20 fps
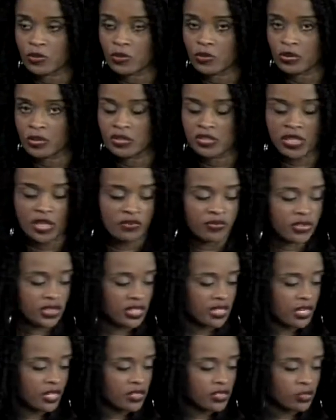oils.
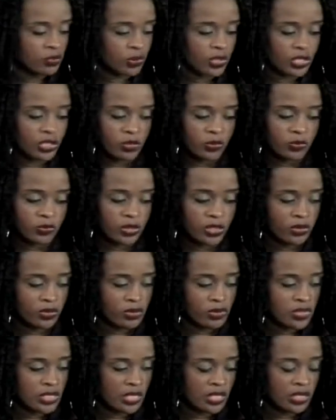Everything else, we don't
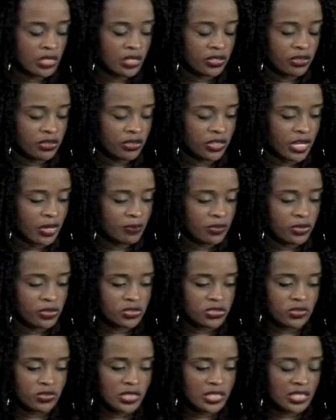use any other
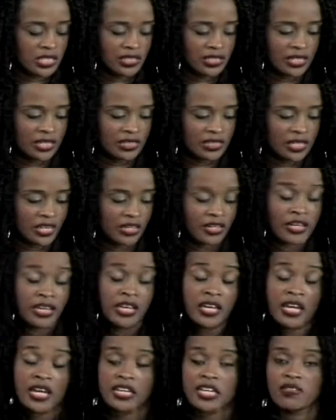chemicals or anything like that.
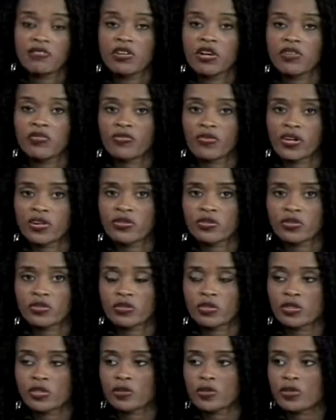And even our fragrance
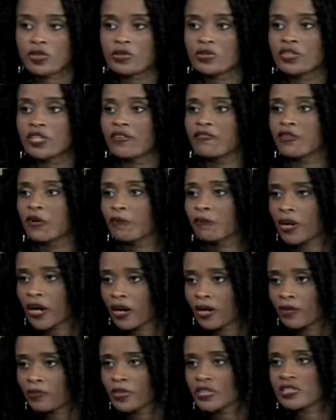oils we use have no
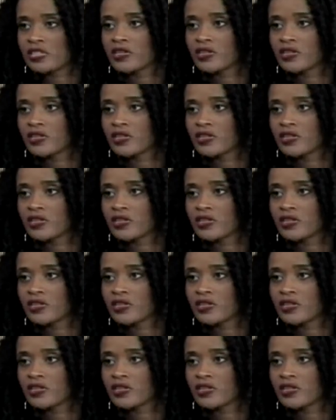parabens, no